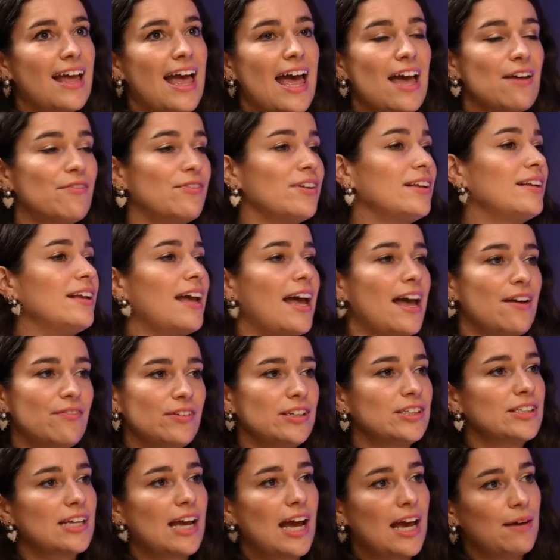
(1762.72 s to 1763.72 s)

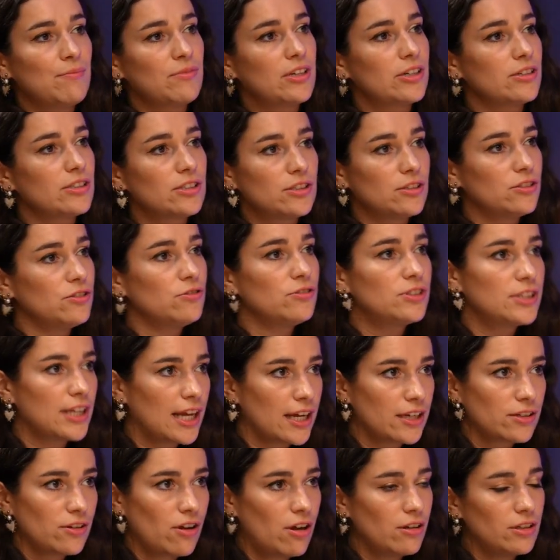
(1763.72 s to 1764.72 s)
every time there is a new
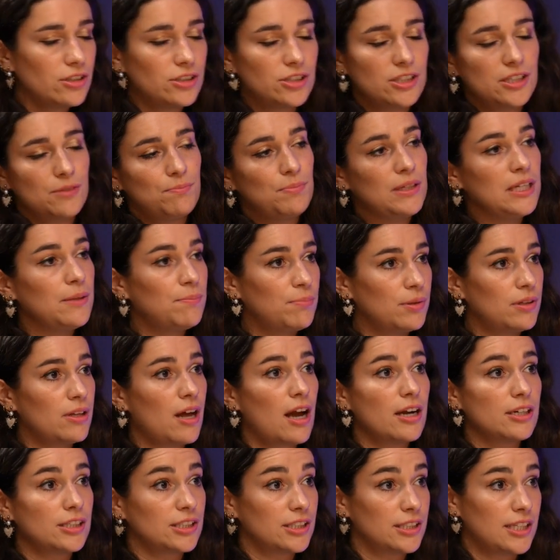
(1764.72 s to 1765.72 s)
technology, people
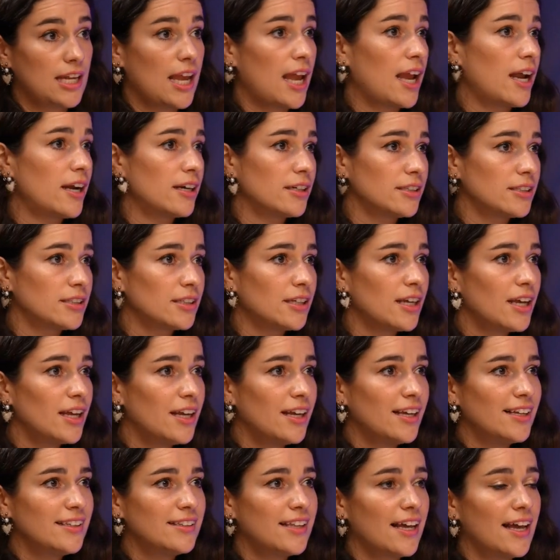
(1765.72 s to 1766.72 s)
are scared
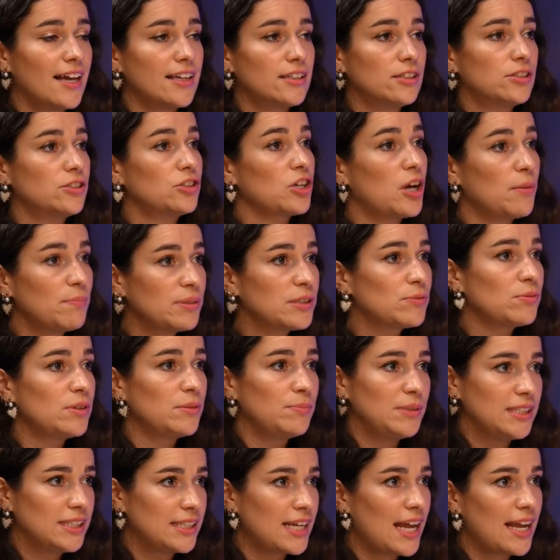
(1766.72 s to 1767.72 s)
that jobs will
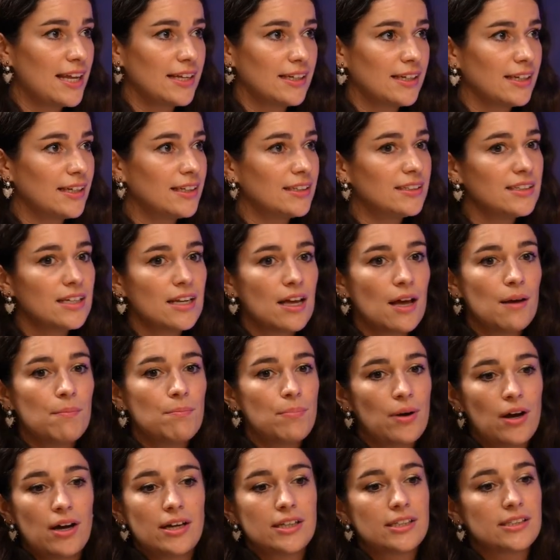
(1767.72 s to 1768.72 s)
be taken,
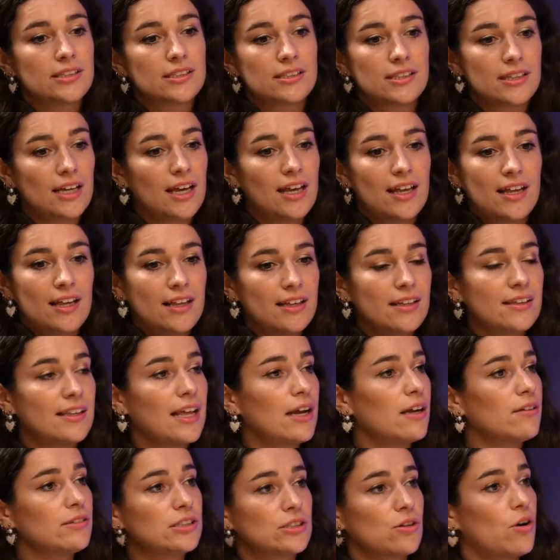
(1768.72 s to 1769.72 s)
but
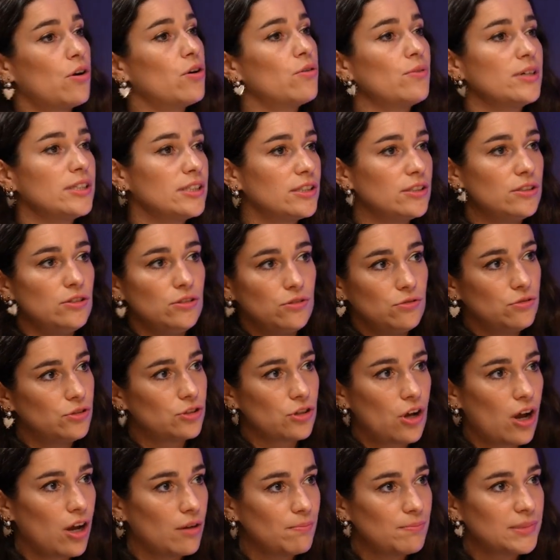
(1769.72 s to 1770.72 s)
there's always new
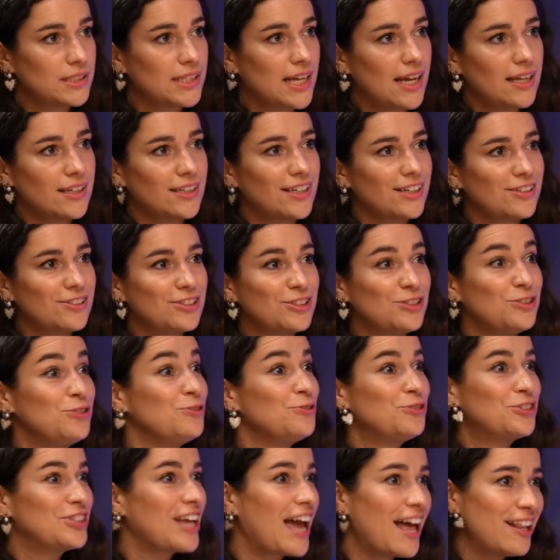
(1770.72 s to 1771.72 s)
jobs and there is
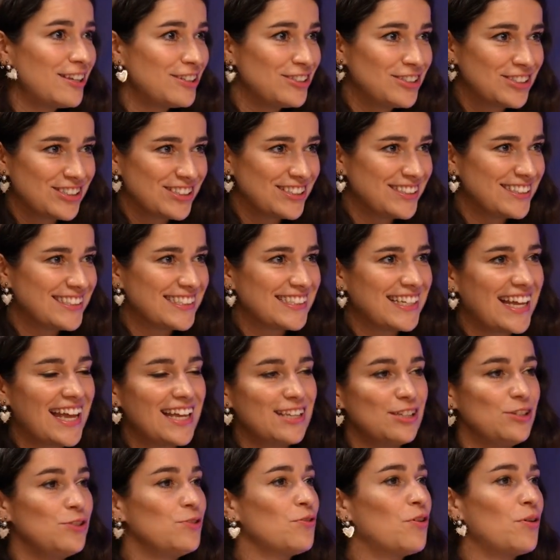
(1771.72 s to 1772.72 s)
new challenges
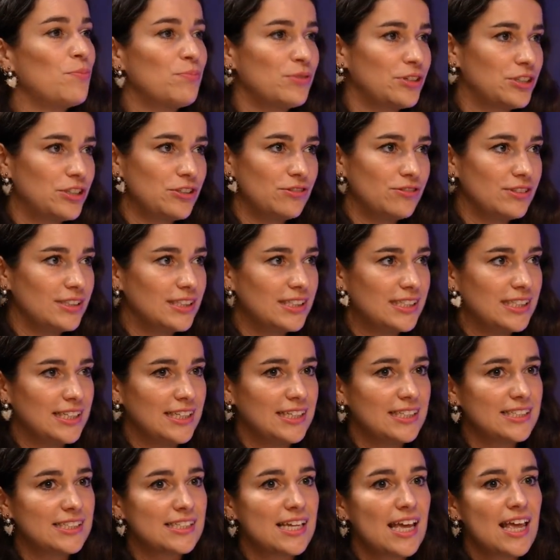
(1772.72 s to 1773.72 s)
and new
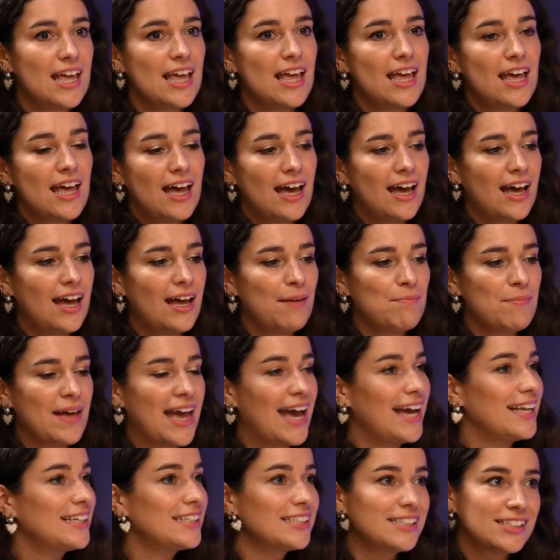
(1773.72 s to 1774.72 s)
opportunities.
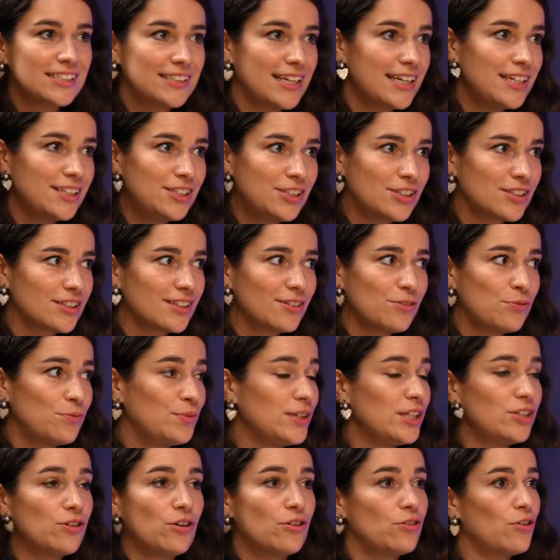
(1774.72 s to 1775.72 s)
At this stage,
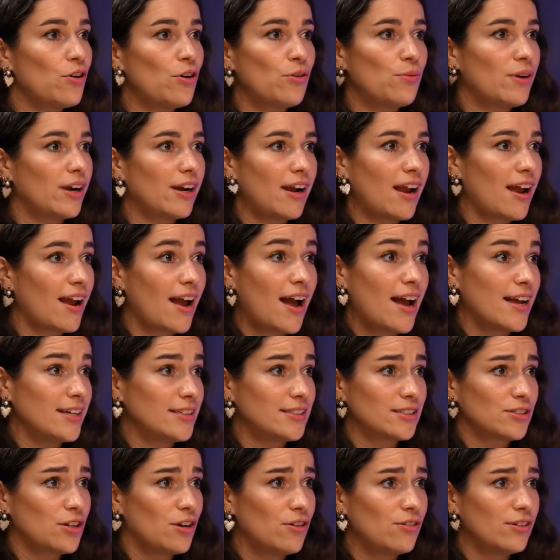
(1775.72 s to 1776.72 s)
we don't know where AI
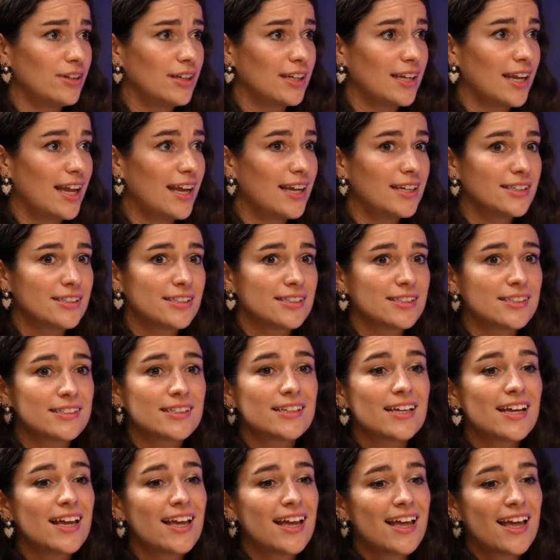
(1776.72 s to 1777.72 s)
is going. It's